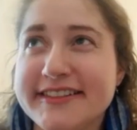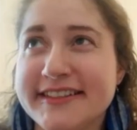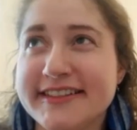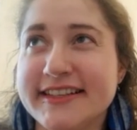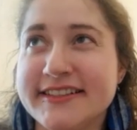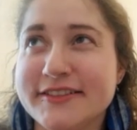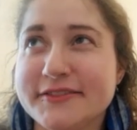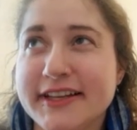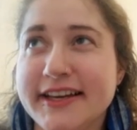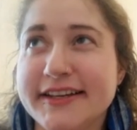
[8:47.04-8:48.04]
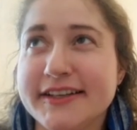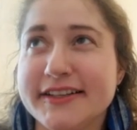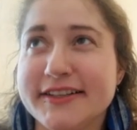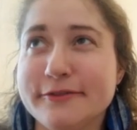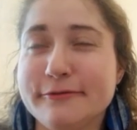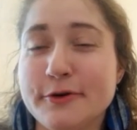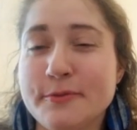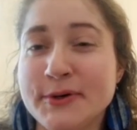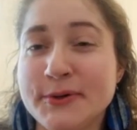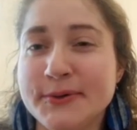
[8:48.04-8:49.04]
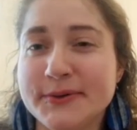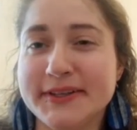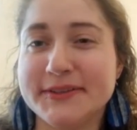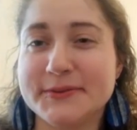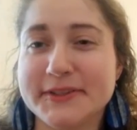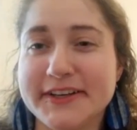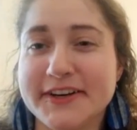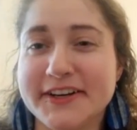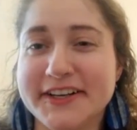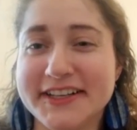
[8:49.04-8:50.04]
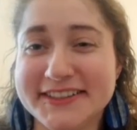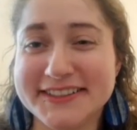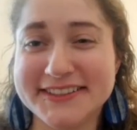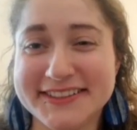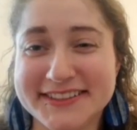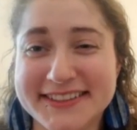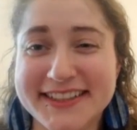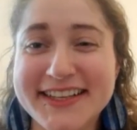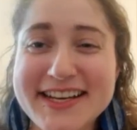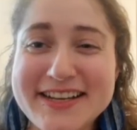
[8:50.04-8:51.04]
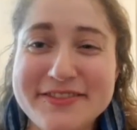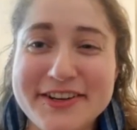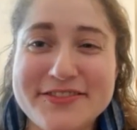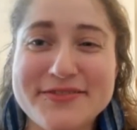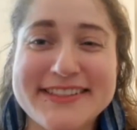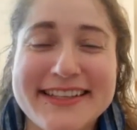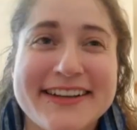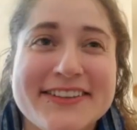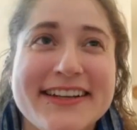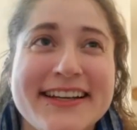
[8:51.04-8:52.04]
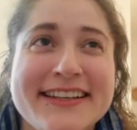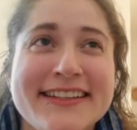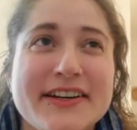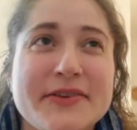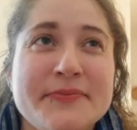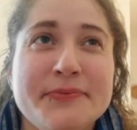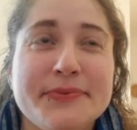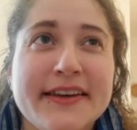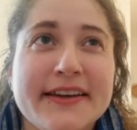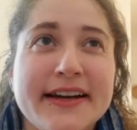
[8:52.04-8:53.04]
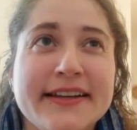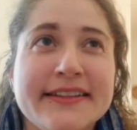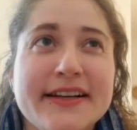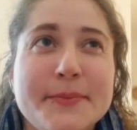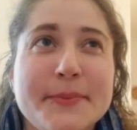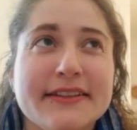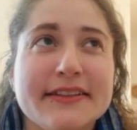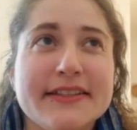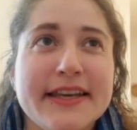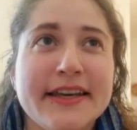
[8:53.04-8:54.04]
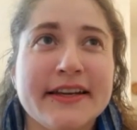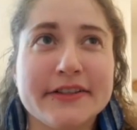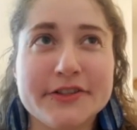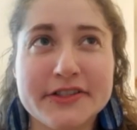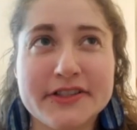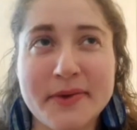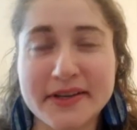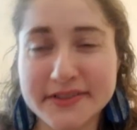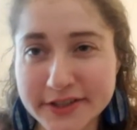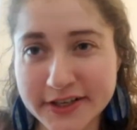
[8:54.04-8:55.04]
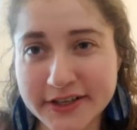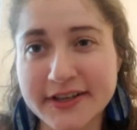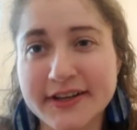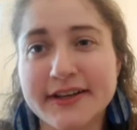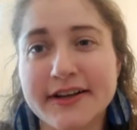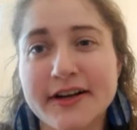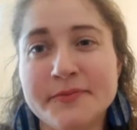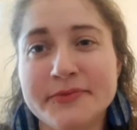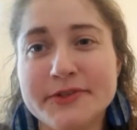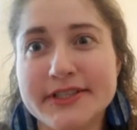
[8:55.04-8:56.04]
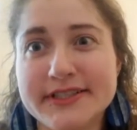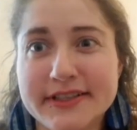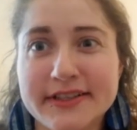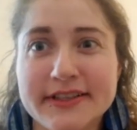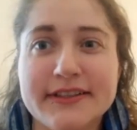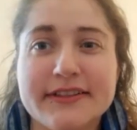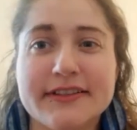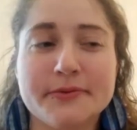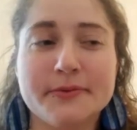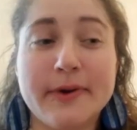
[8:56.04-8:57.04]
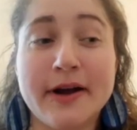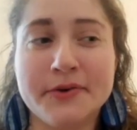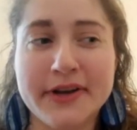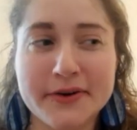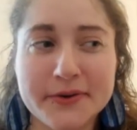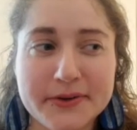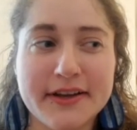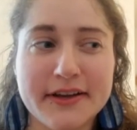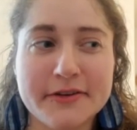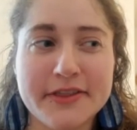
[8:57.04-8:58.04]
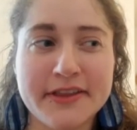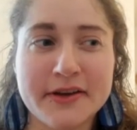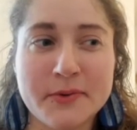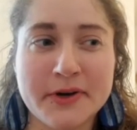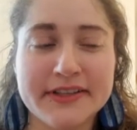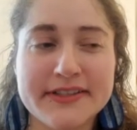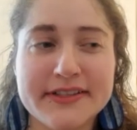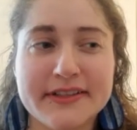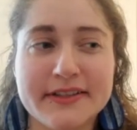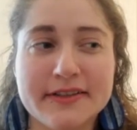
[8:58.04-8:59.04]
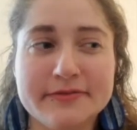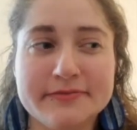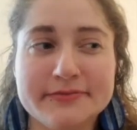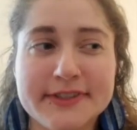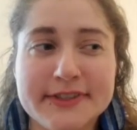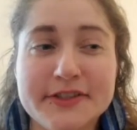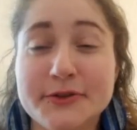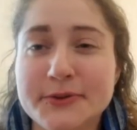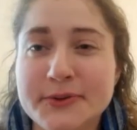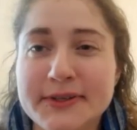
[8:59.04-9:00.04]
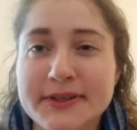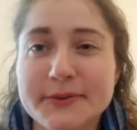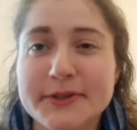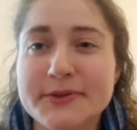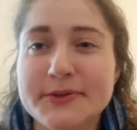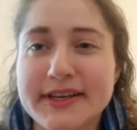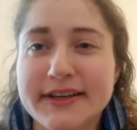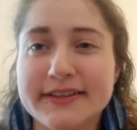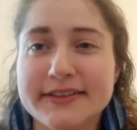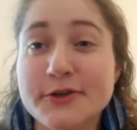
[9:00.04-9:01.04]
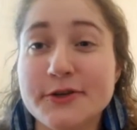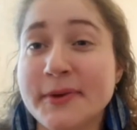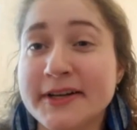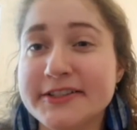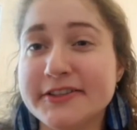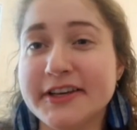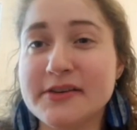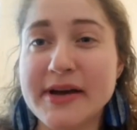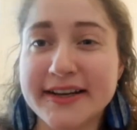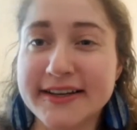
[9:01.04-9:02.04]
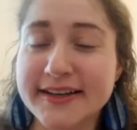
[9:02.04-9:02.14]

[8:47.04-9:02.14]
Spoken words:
in the sense of like FOMO, like really hard, fear of missing out. And I ended up taking an extra semester just to round out everything I wanted to do, which was like too much looking back,